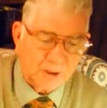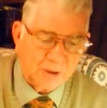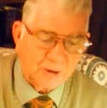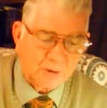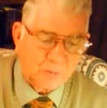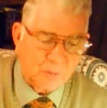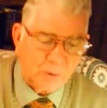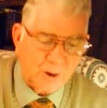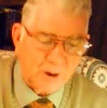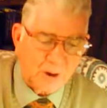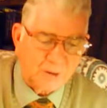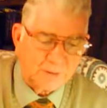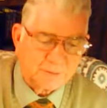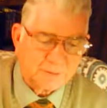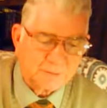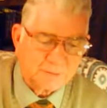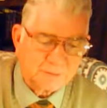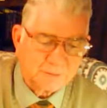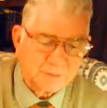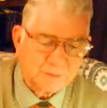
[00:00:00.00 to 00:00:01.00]

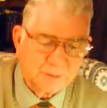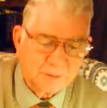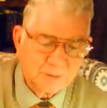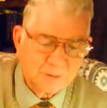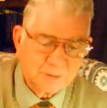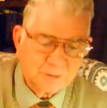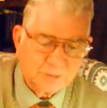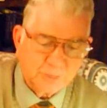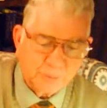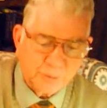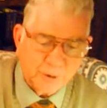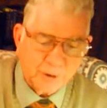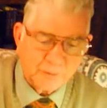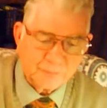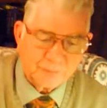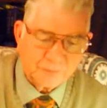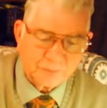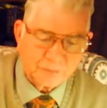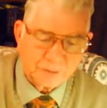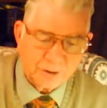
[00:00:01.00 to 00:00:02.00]
Likewise, the
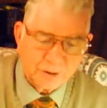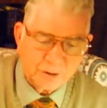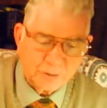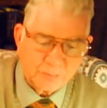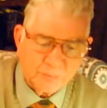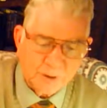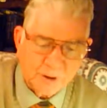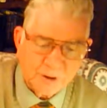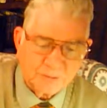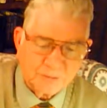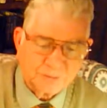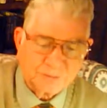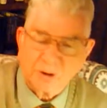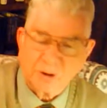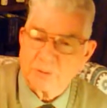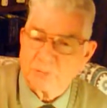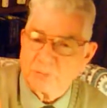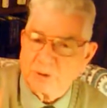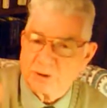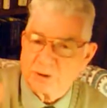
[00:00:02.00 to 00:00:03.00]
prophet Jeremiah in
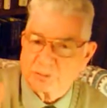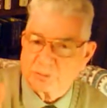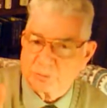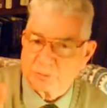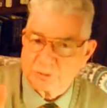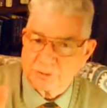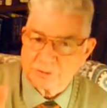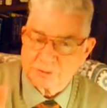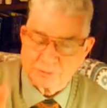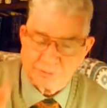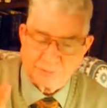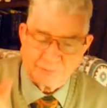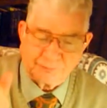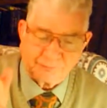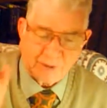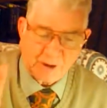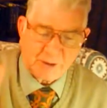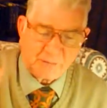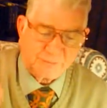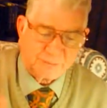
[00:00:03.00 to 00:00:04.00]
Jeremiah 23,
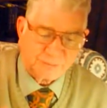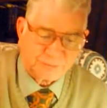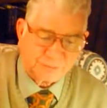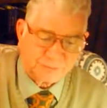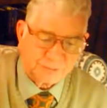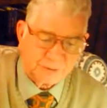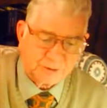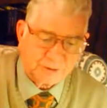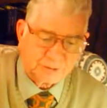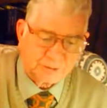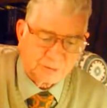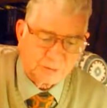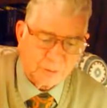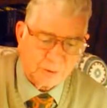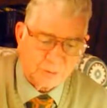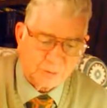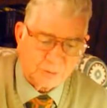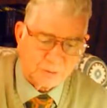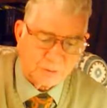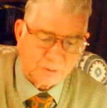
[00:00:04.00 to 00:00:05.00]
5 and 6,
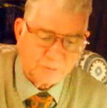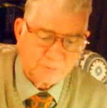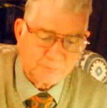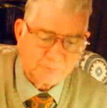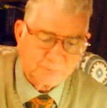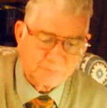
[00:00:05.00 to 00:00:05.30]
note it.